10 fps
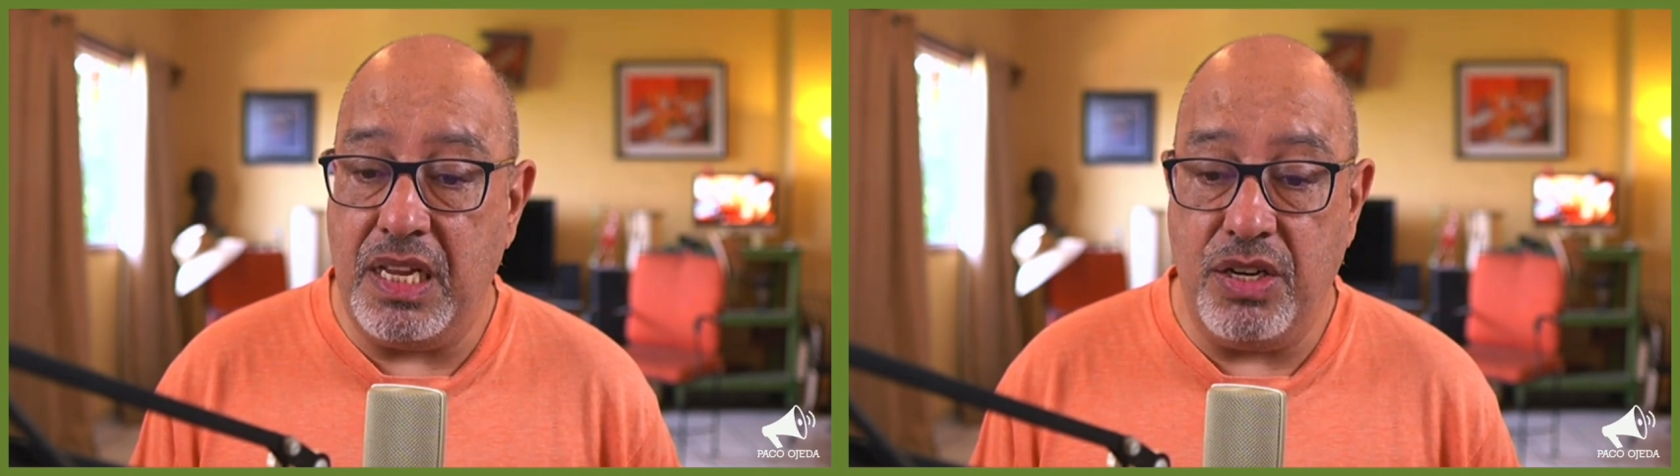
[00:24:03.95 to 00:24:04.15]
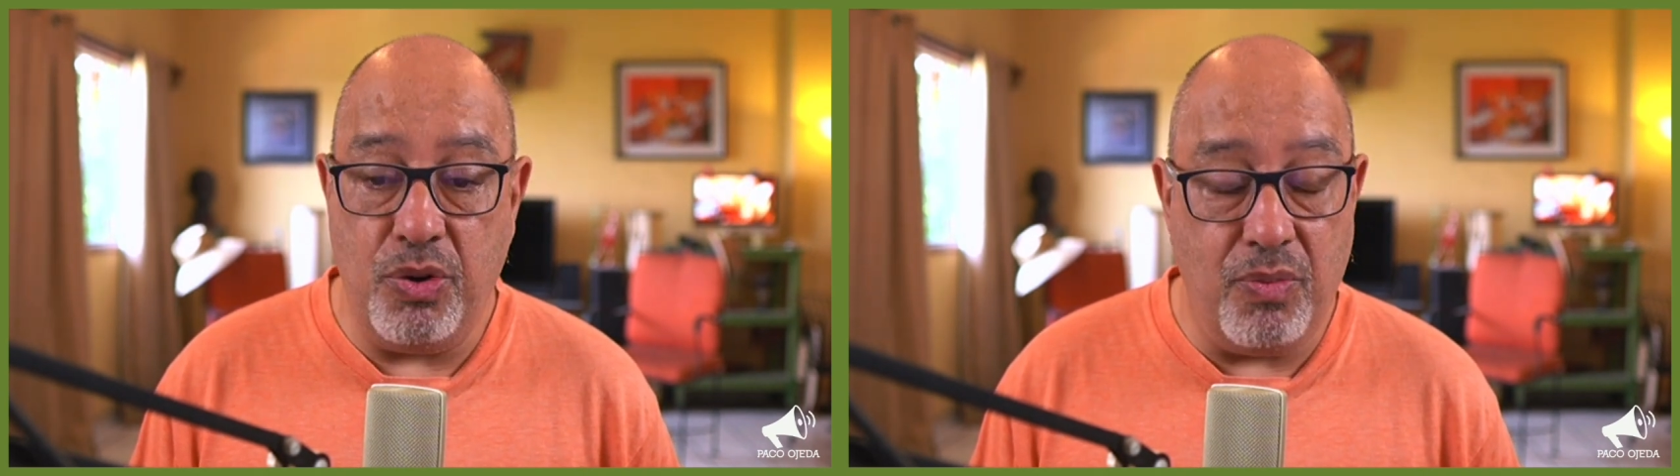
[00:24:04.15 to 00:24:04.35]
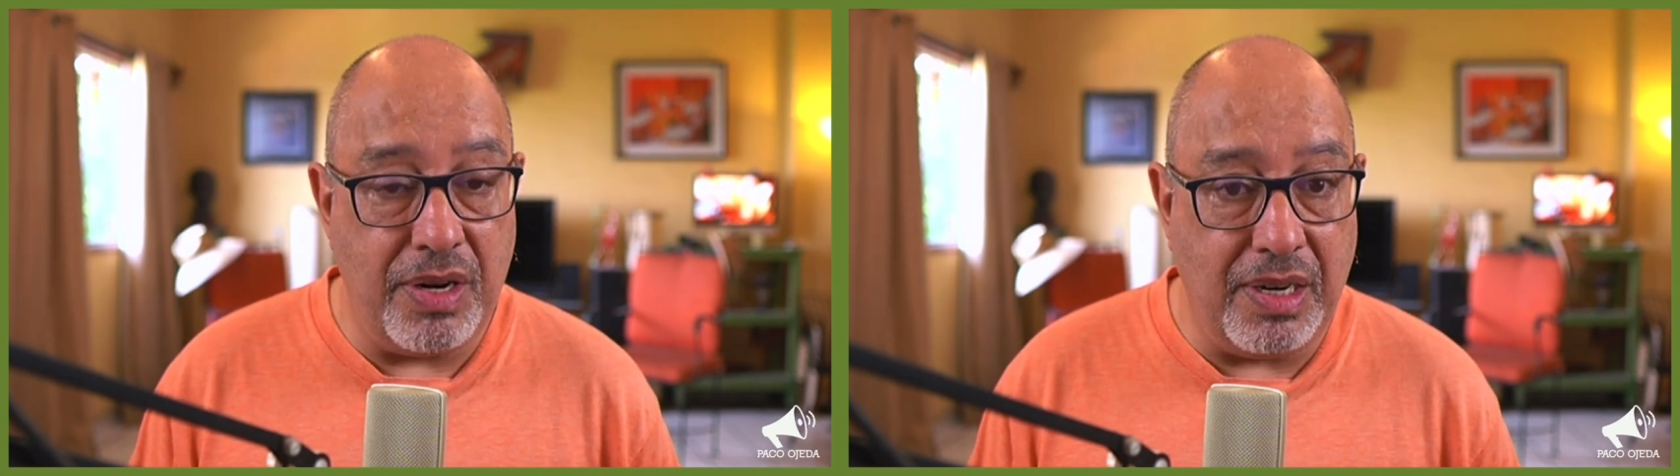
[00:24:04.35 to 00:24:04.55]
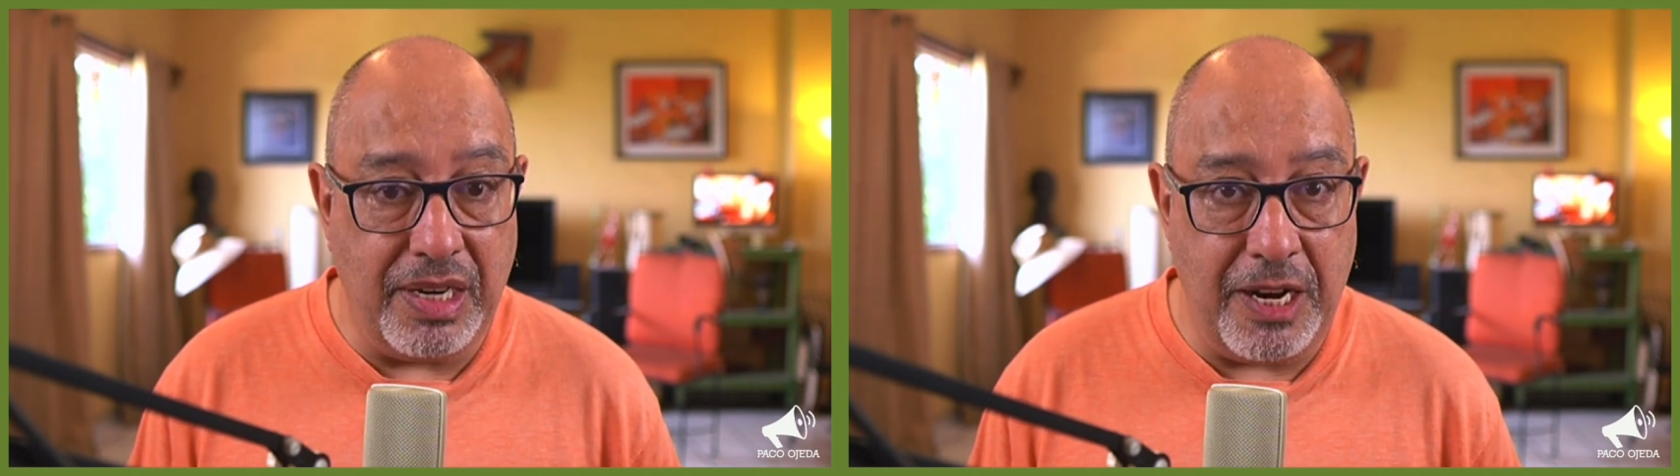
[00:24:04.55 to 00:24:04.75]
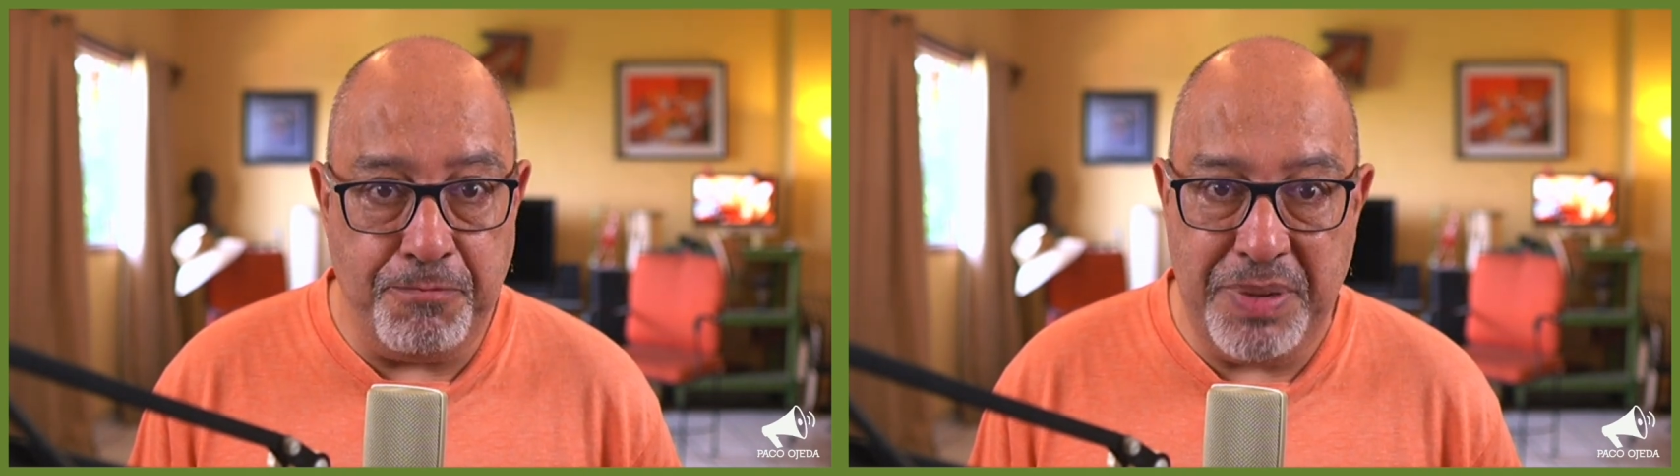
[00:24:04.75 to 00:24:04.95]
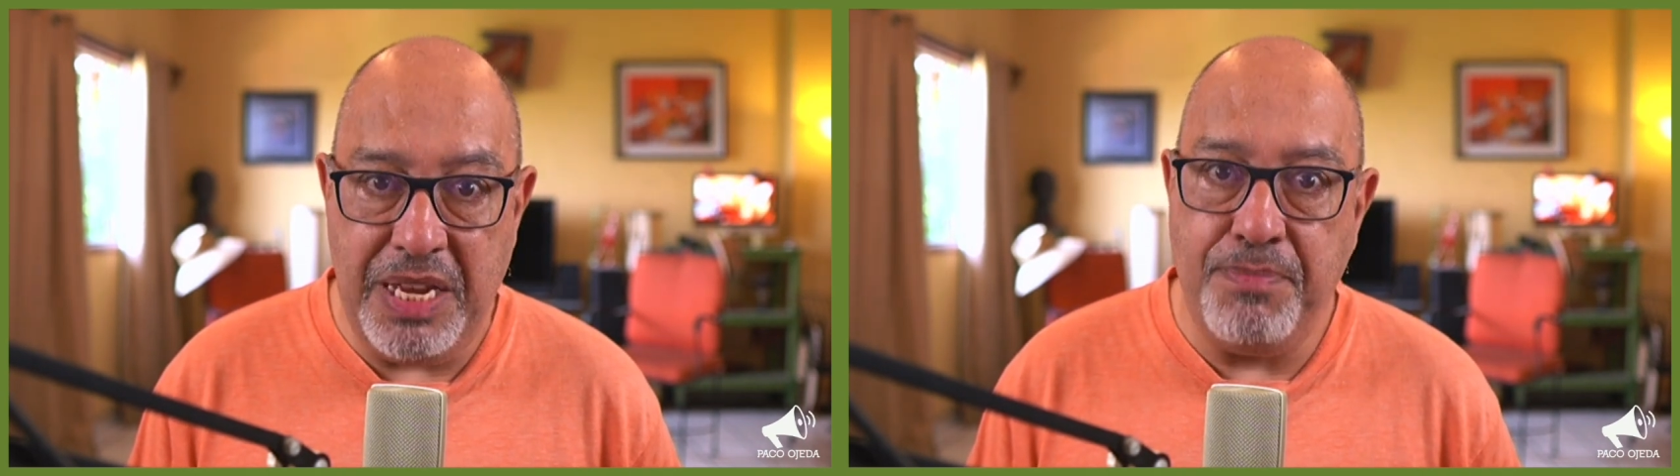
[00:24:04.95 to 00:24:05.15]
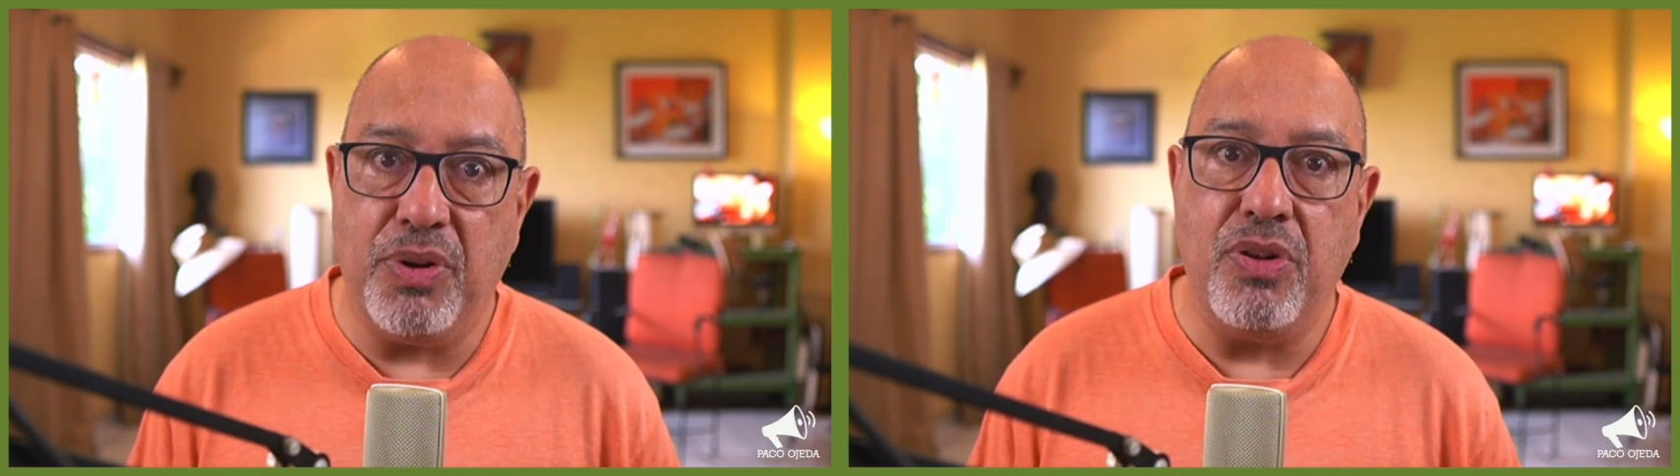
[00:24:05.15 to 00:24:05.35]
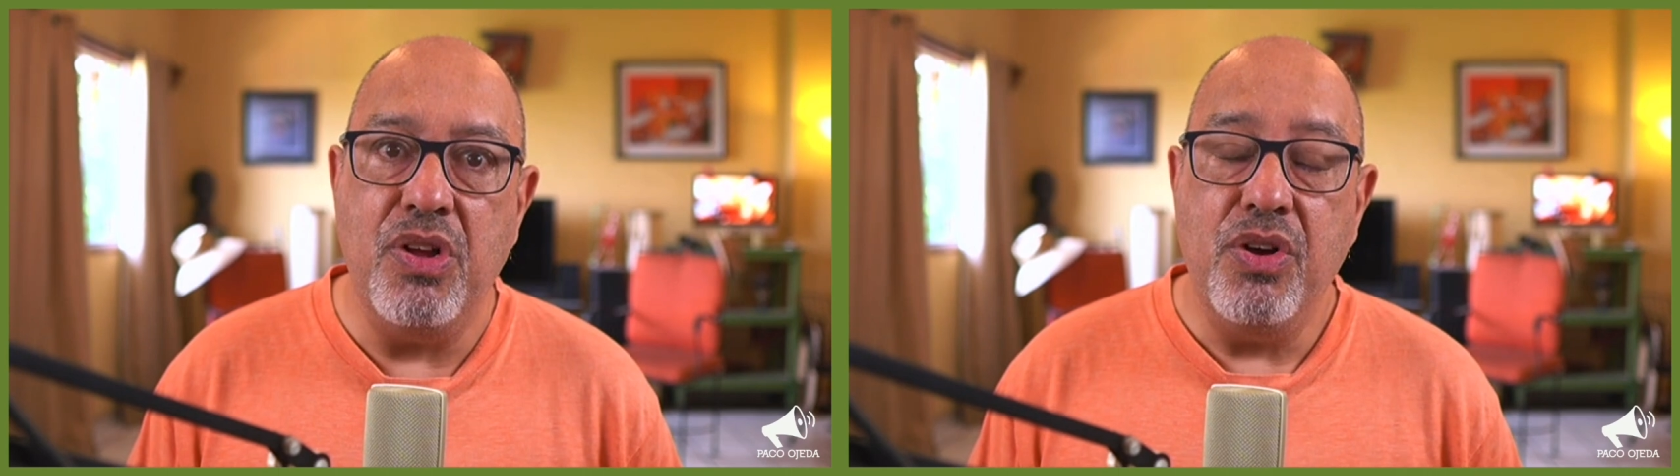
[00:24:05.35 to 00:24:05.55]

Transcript: and you want to let people